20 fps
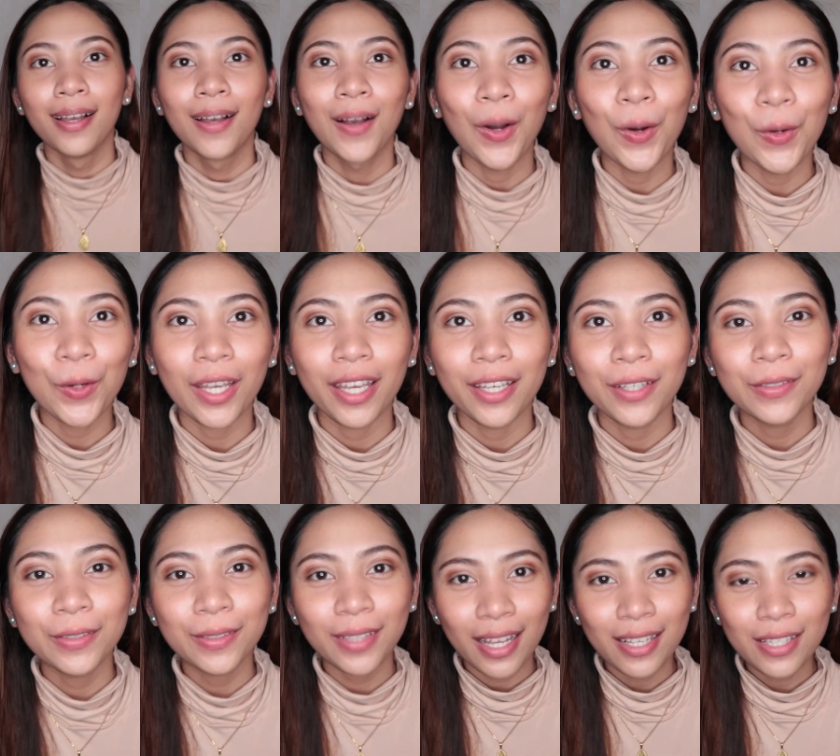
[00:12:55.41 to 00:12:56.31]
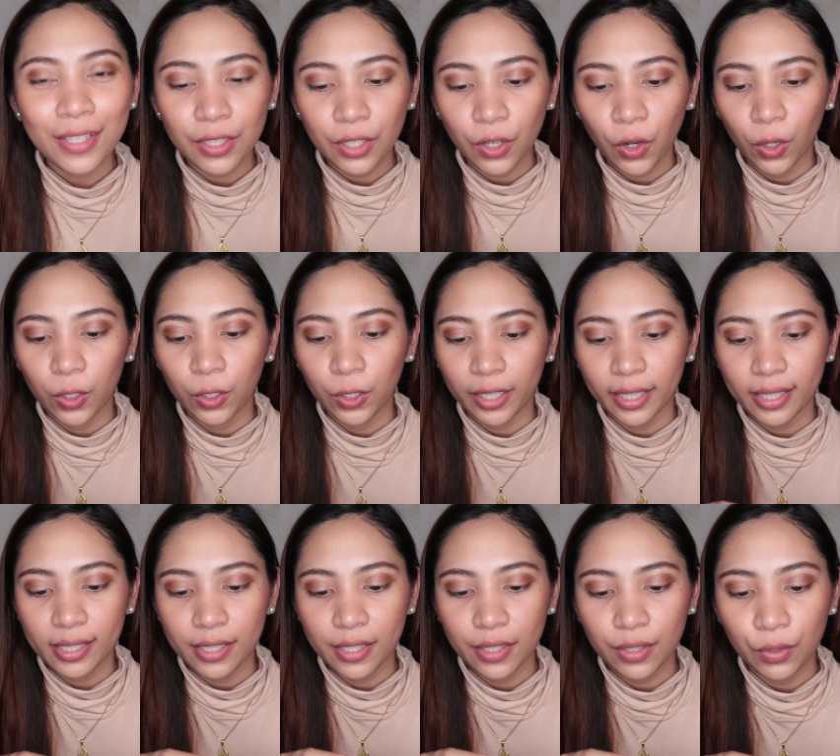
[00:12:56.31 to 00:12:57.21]
Okay, yung last color
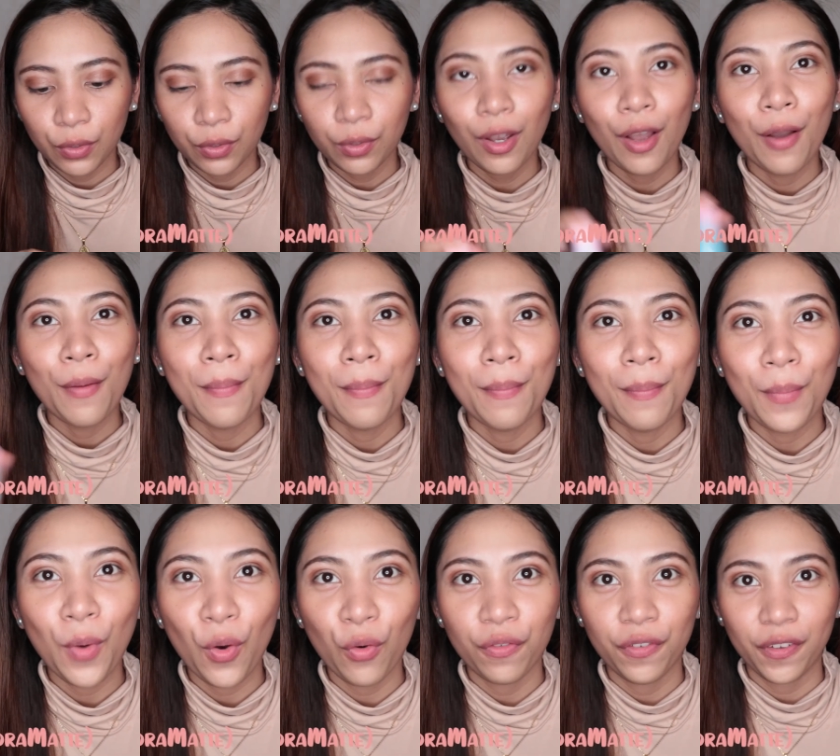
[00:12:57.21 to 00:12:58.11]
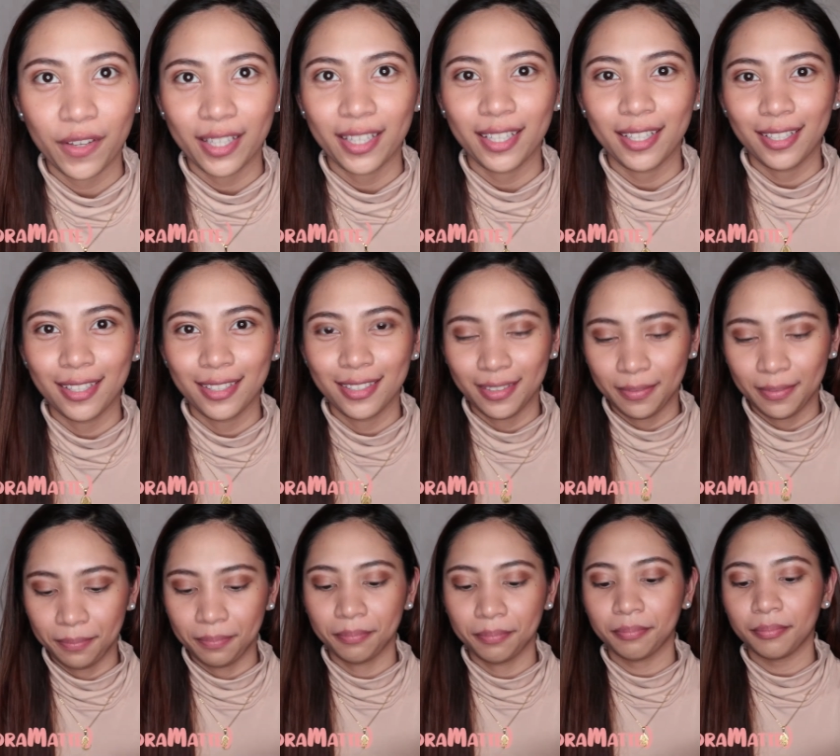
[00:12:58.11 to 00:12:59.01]
is yung mauve it.
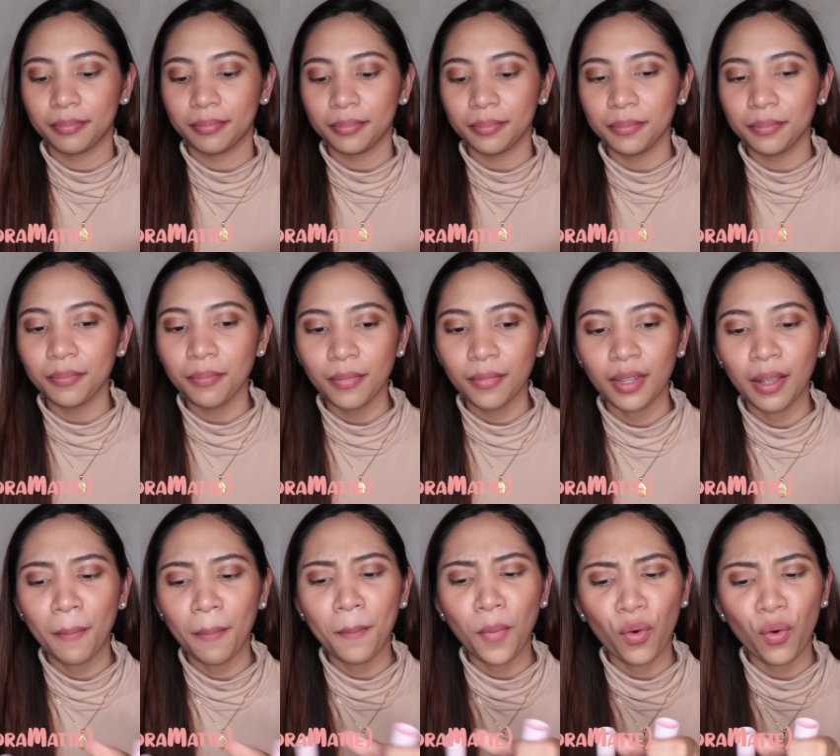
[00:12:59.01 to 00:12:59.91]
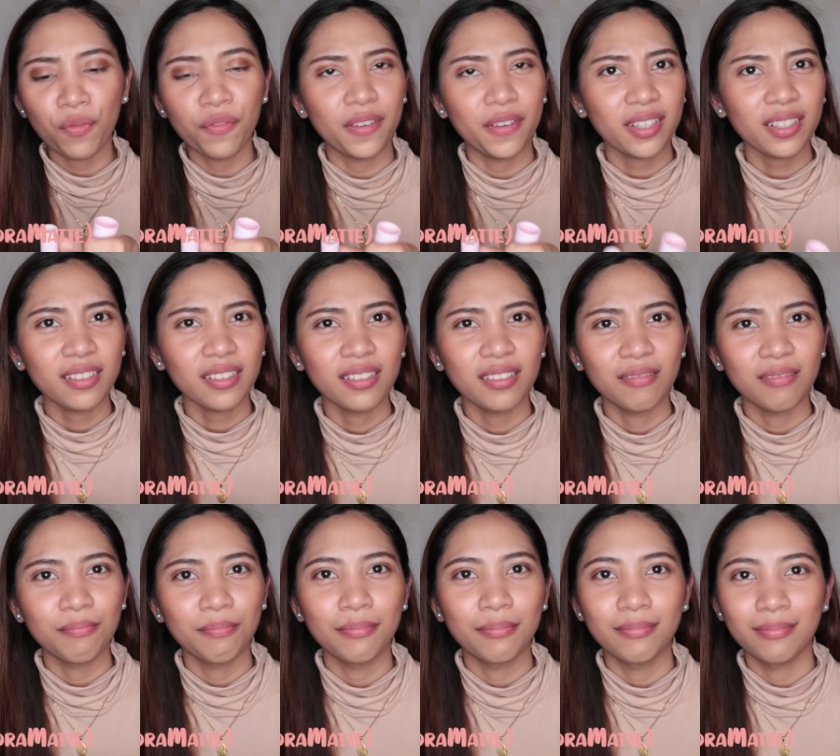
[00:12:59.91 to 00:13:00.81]
Mauve it?
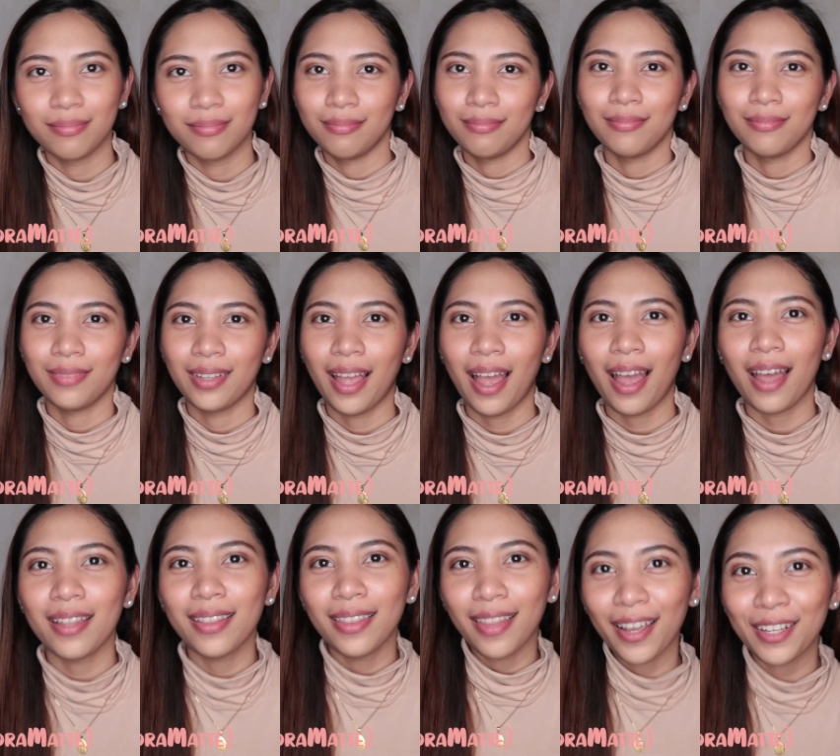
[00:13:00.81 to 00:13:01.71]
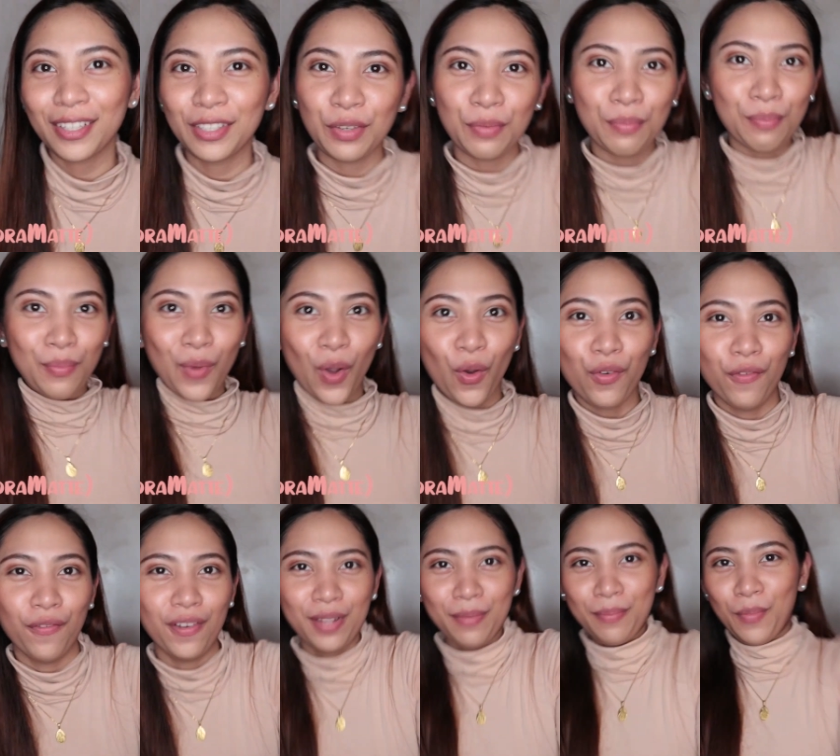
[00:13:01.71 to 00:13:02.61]
I like to mauve
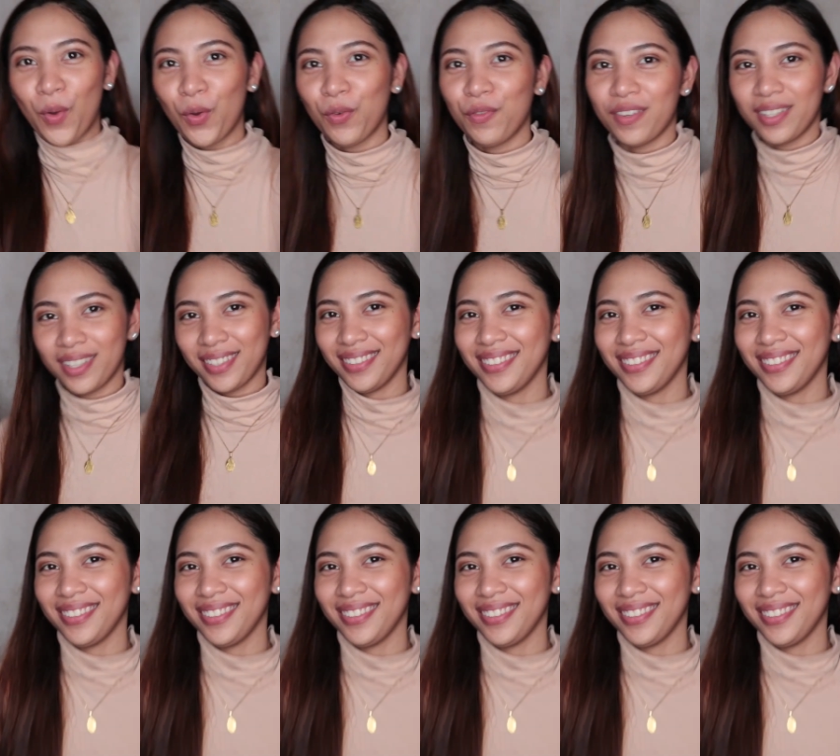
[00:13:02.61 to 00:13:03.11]
it, mauve